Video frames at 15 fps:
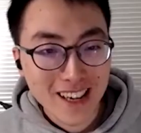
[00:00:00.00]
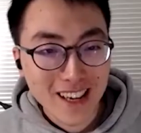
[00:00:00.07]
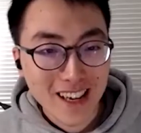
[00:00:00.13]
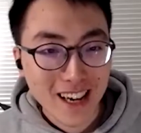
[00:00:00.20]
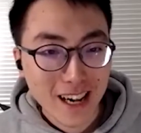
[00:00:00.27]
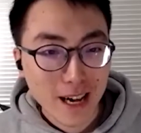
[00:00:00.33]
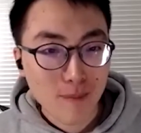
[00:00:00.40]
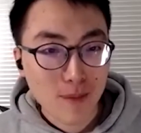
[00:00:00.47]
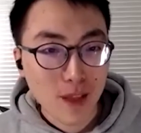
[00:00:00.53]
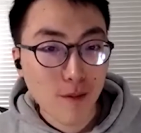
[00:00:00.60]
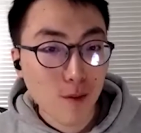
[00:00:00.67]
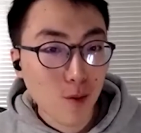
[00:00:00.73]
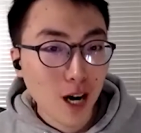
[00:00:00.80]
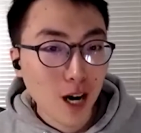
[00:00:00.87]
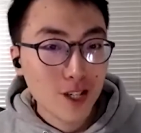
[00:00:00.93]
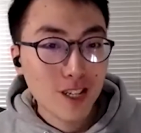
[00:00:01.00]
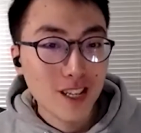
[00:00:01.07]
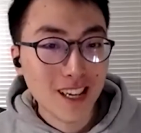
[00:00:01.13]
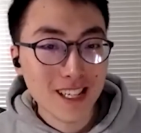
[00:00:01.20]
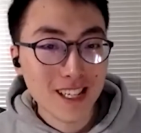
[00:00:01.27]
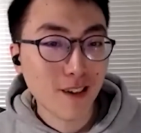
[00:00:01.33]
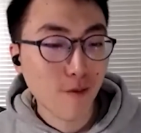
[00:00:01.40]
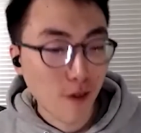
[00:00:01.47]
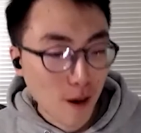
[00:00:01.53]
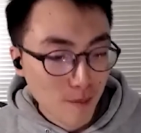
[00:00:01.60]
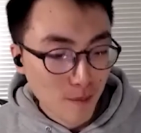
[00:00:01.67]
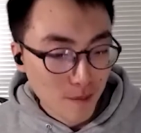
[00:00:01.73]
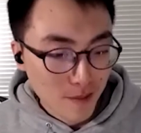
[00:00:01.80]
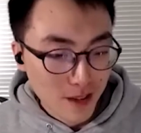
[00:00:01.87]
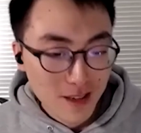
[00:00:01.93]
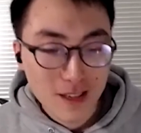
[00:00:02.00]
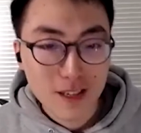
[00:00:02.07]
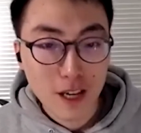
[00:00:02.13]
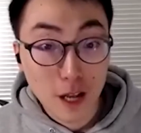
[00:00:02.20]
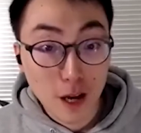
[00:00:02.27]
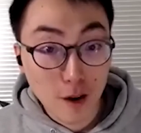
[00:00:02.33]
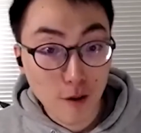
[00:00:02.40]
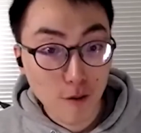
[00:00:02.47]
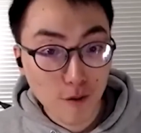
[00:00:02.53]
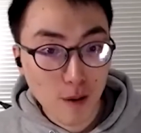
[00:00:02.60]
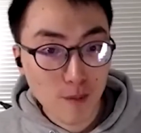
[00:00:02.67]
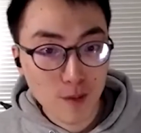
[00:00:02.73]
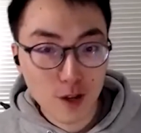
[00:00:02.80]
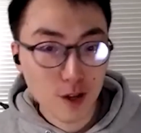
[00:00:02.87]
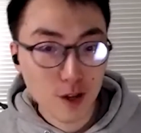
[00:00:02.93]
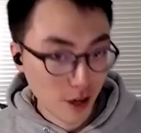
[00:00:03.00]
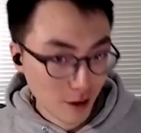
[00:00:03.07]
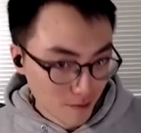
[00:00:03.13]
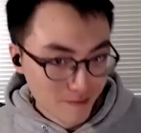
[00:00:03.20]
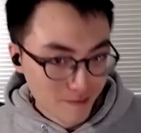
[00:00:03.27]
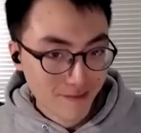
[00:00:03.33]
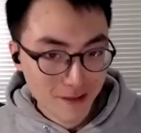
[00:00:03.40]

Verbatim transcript: Um, if you watch this from you know from YouTube,